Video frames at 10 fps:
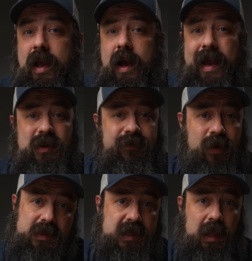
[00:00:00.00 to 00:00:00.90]
I use
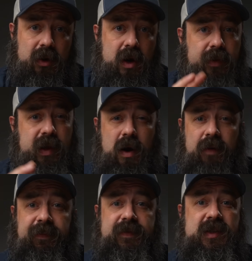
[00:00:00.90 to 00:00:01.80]
false color on the
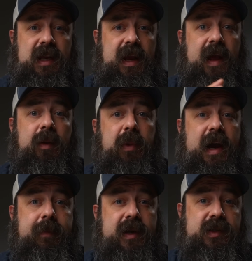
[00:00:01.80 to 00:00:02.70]
R5C and the
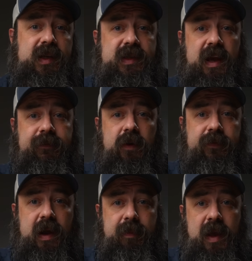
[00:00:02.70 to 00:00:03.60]
Blackmagic 6K full
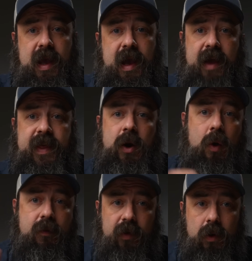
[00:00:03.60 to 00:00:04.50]
frame. I then
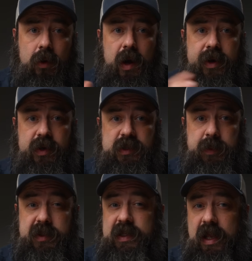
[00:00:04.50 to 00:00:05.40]
over or
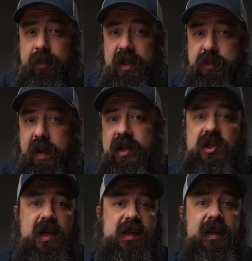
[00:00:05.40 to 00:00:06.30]
underexpose the image by
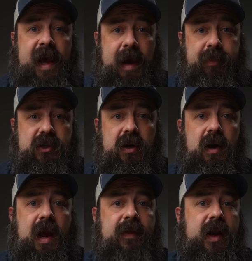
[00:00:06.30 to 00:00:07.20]
adjusting the
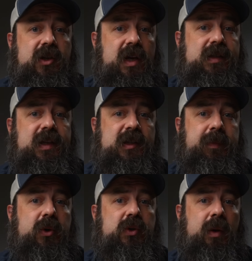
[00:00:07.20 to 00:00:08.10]
aperture and then adjust the
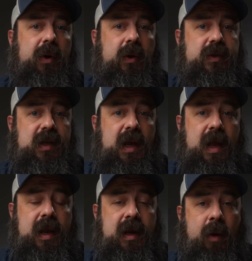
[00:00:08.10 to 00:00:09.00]
exposure in post.
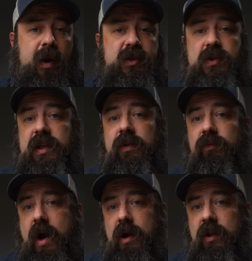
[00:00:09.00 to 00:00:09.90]
Now, when I was using the
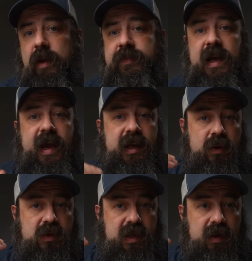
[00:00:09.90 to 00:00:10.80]
raw clips, I
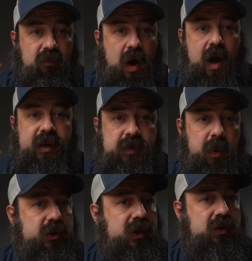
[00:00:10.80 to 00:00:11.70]
used the raw
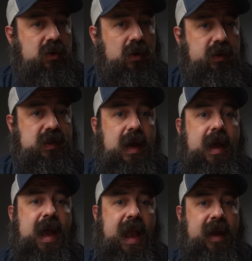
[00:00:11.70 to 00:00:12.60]
exposure controls
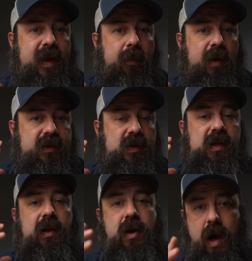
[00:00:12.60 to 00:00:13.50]
and then when I was
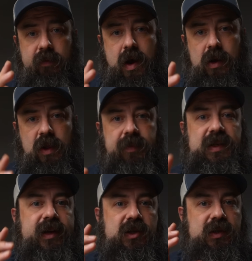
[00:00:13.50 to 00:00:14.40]
using the non-raw clips,
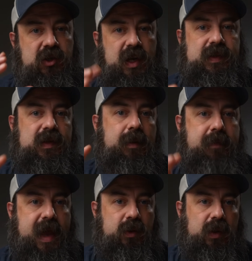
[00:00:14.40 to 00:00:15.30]
I just adjusted them
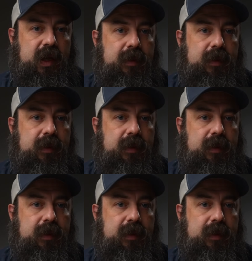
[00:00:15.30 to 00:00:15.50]
manually.